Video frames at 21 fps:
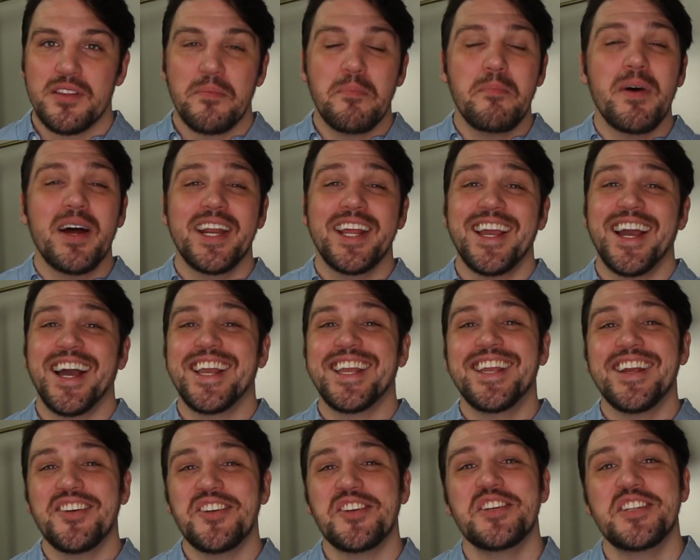the money I
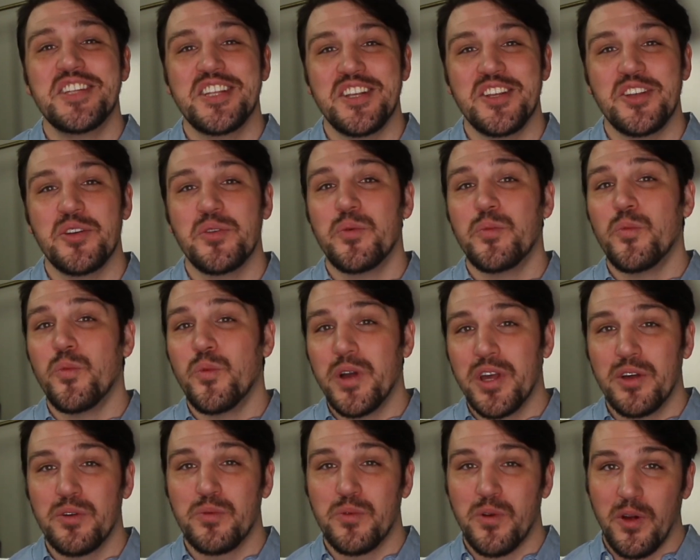guarantee you
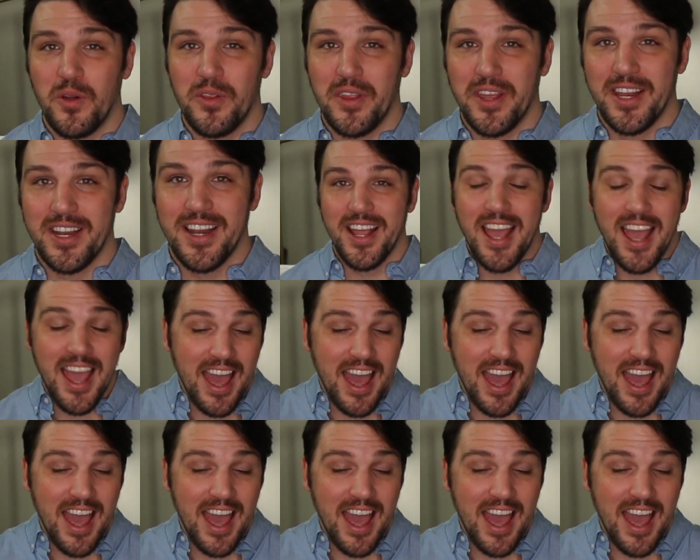will roll in.